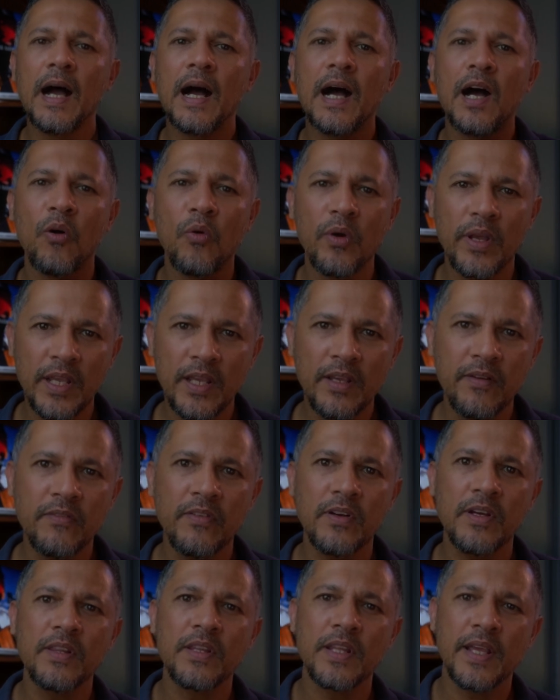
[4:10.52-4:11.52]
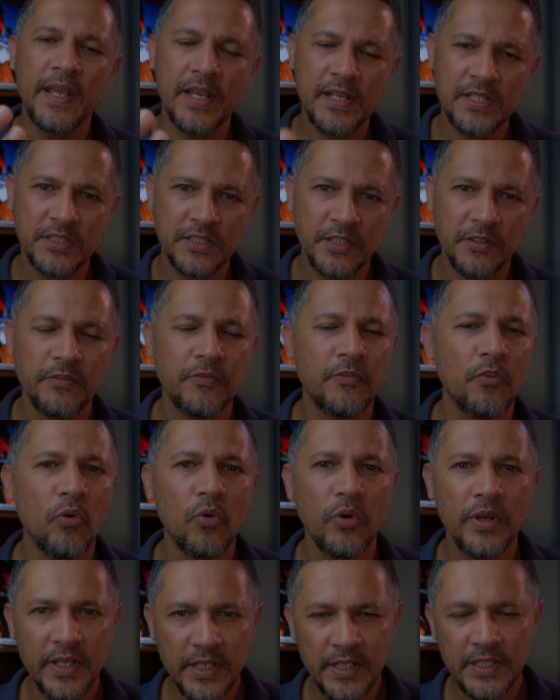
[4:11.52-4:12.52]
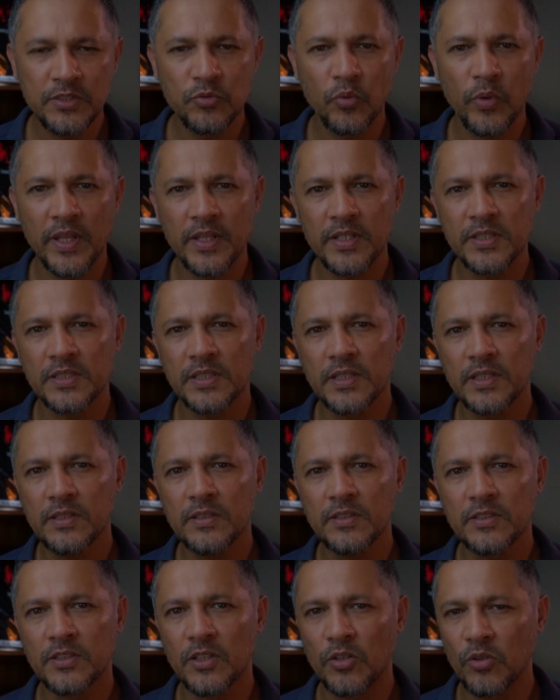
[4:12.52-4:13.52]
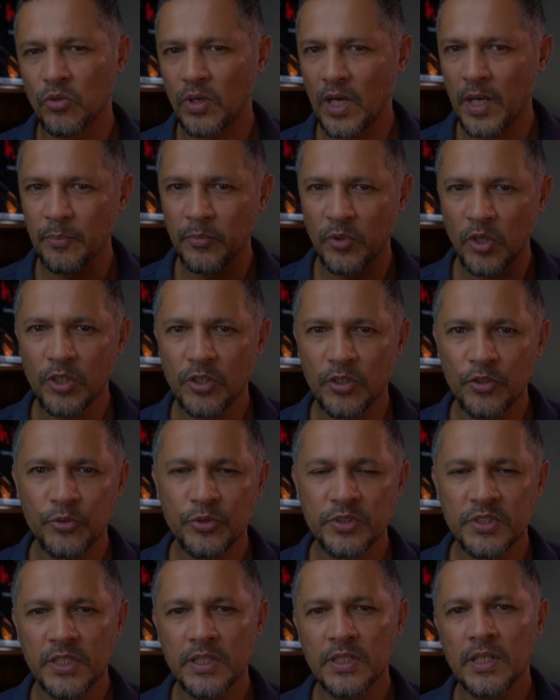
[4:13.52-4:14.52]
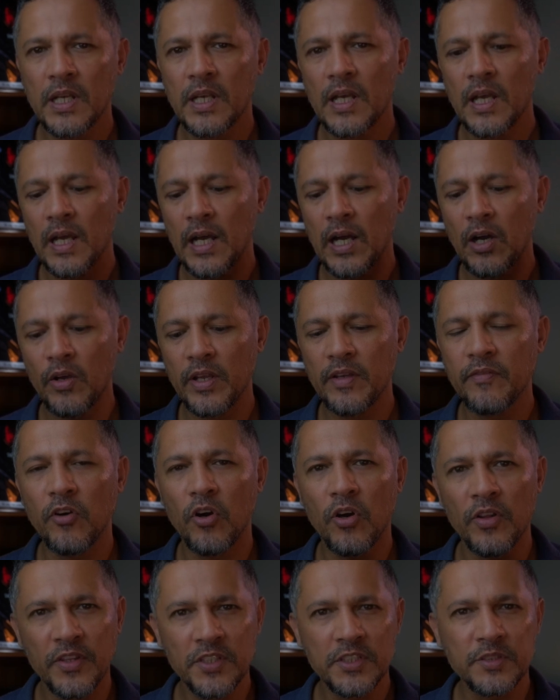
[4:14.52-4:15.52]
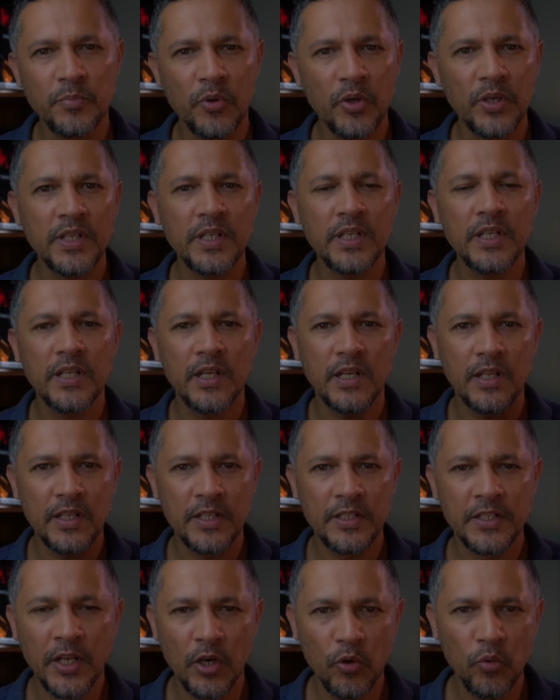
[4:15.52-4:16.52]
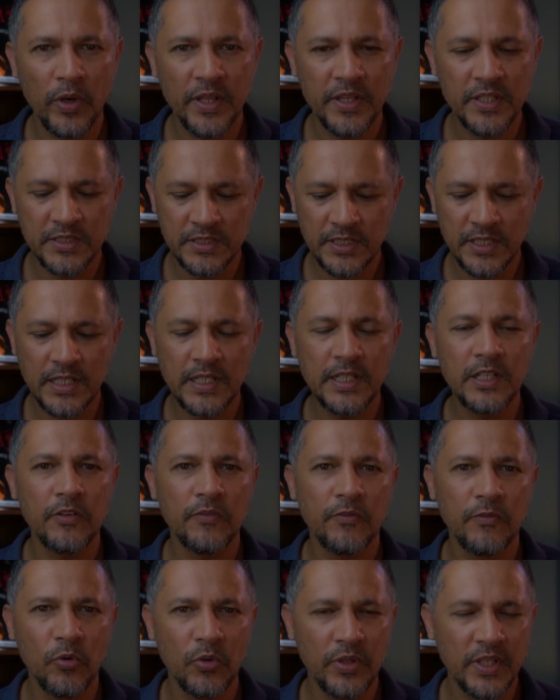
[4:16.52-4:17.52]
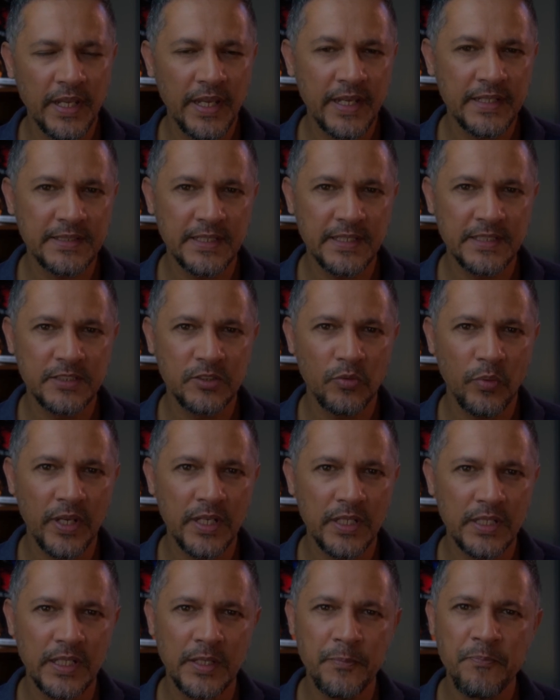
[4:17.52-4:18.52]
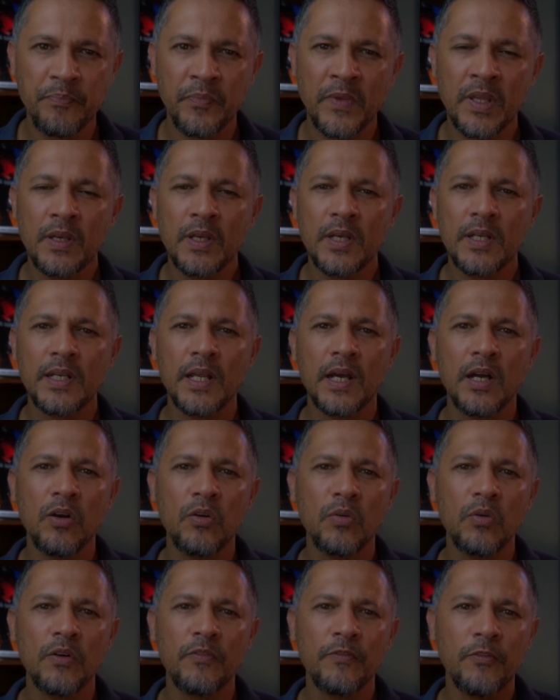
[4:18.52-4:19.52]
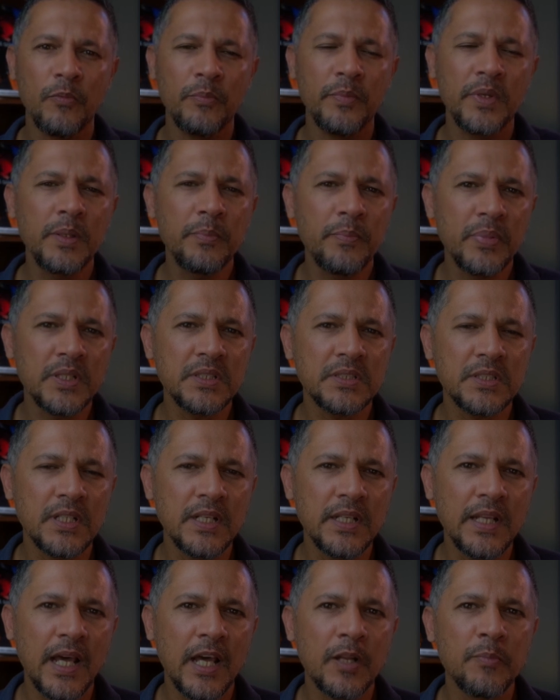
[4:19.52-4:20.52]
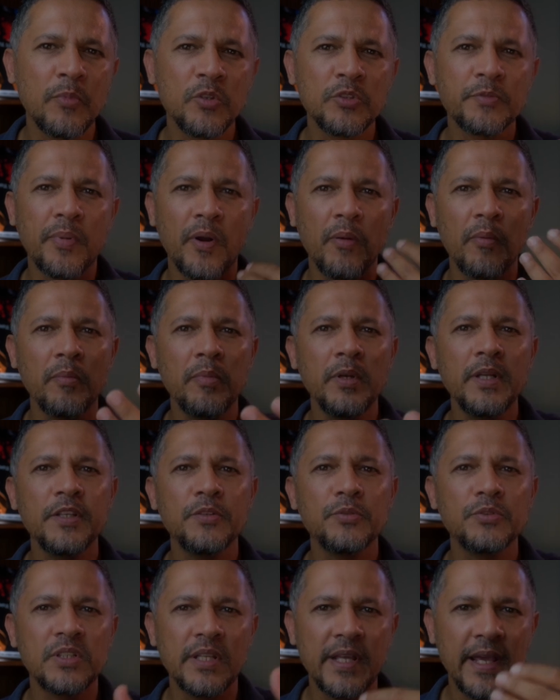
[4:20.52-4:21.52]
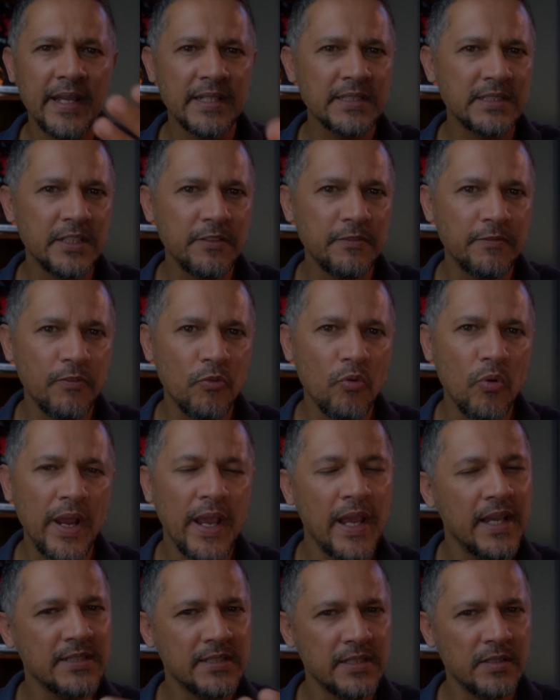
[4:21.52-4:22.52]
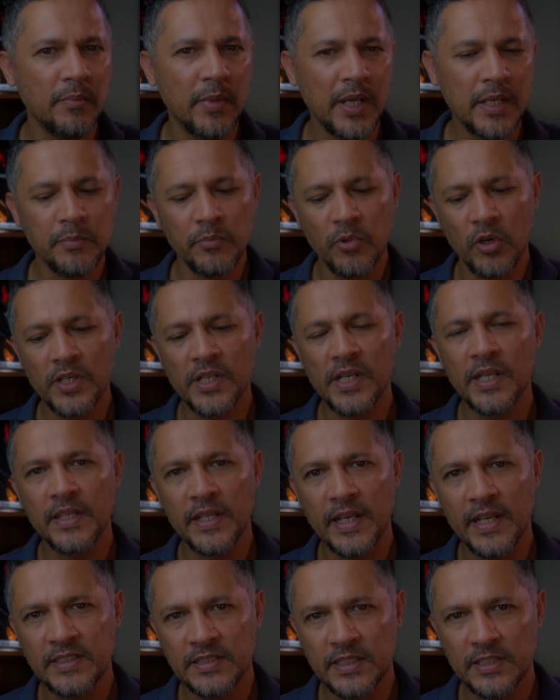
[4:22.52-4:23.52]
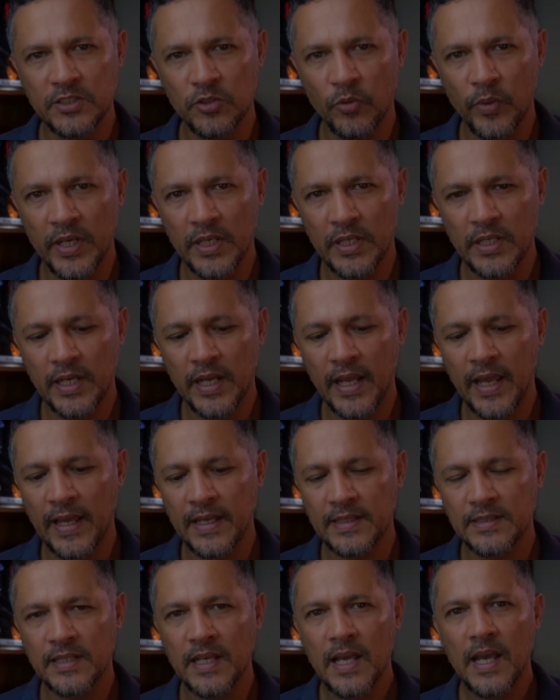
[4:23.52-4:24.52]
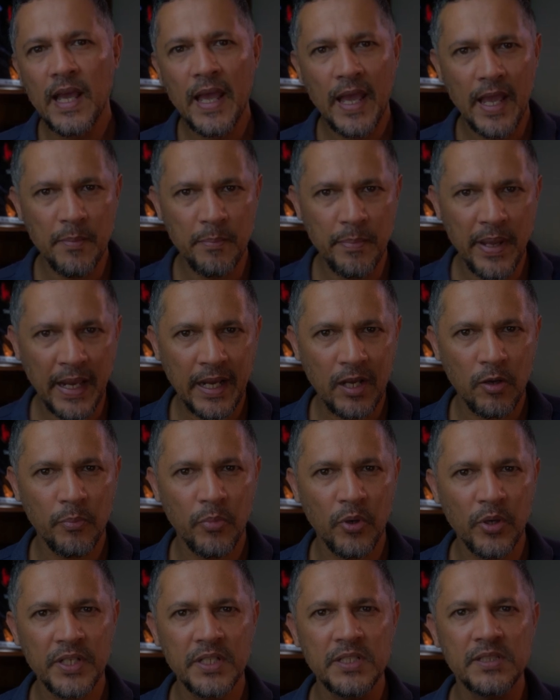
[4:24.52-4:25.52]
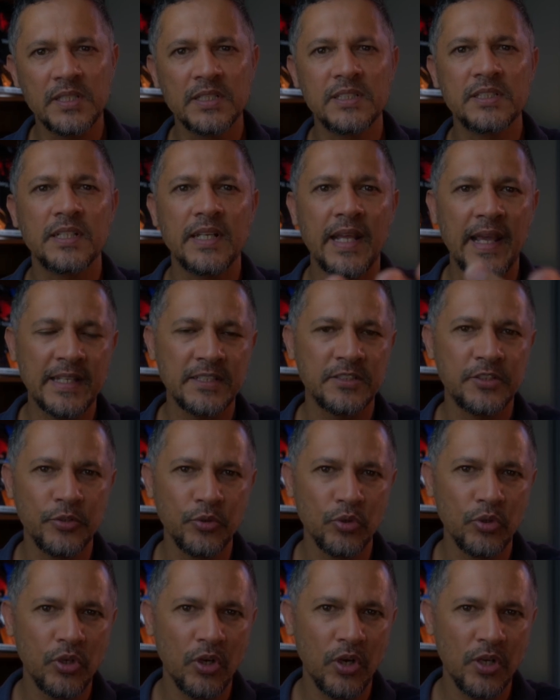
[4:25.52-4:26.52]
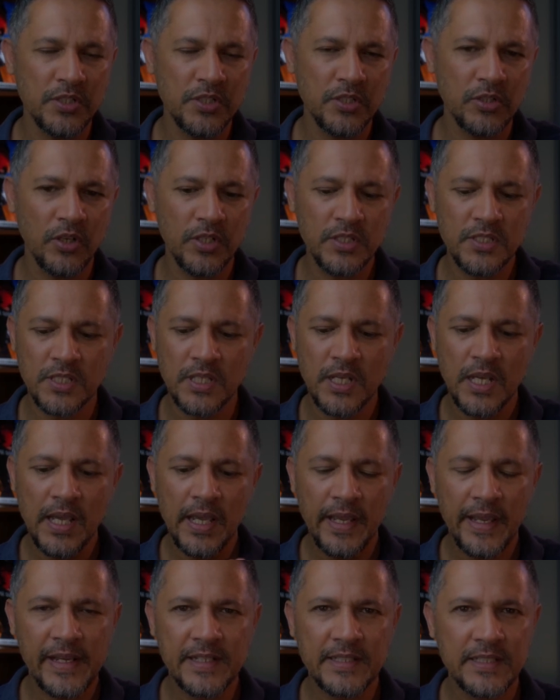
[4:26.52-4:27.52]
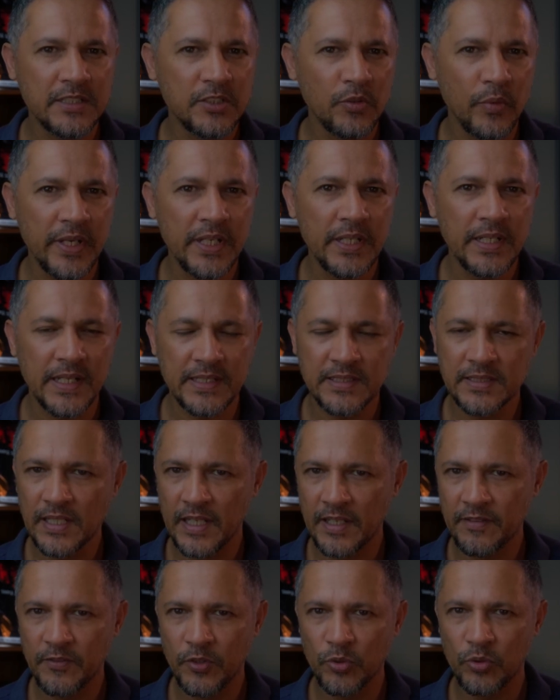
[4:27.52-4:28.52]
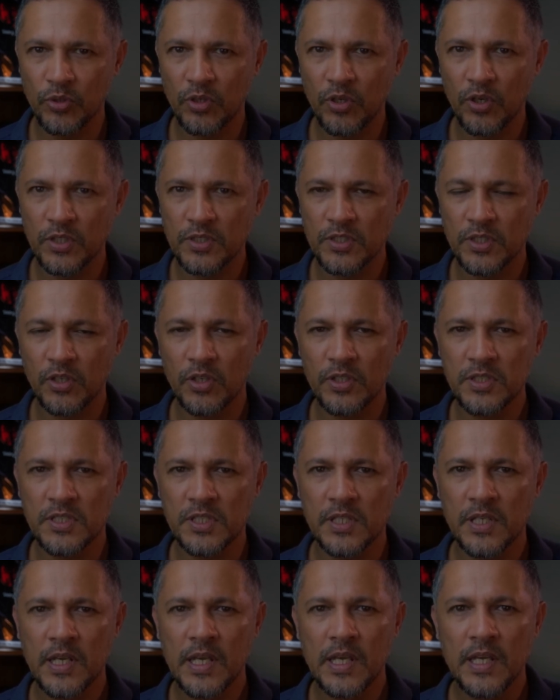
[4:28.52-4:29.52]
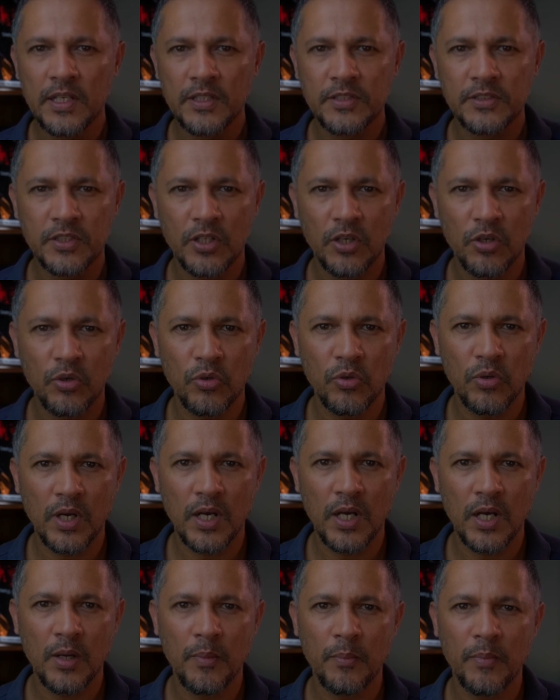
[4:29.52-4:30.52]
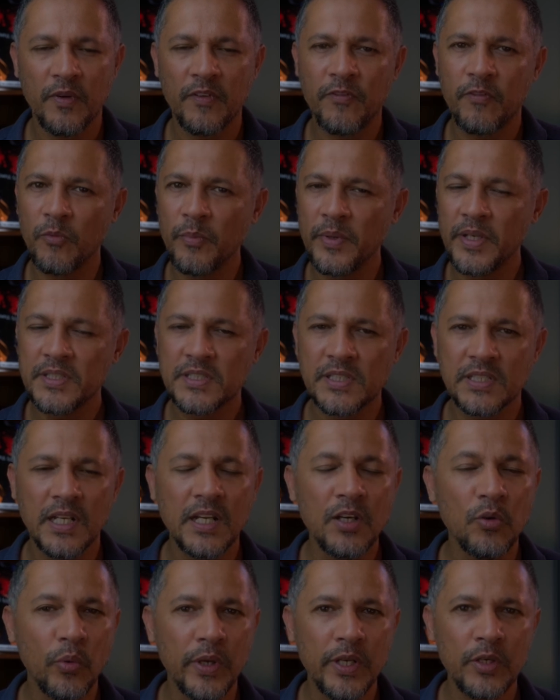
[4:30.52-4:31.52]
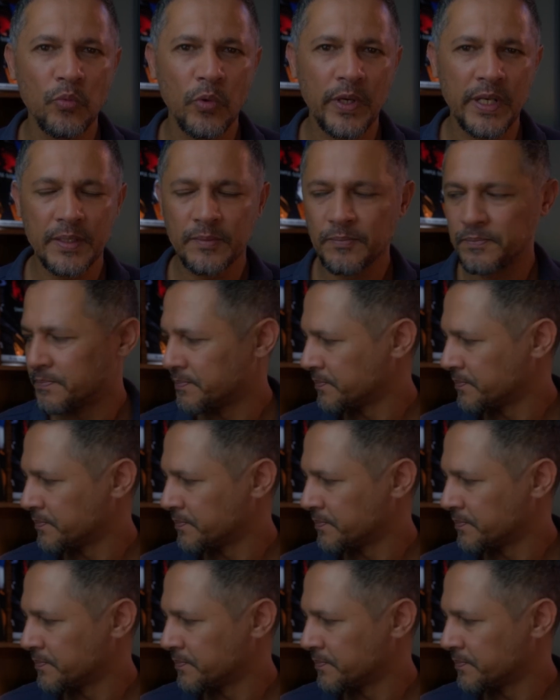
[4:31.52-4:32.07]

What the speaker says: However, the XT4 is weather sealed, so I'm not losing. However, on this body, no weather sealing for the XS20. Now, for me personally, I'd most probably use the XT4 as the main body and the XS20 as a backup body, since it has dual card slots. XS20 doesn't have dual card slots, so for me, it's still a win-win.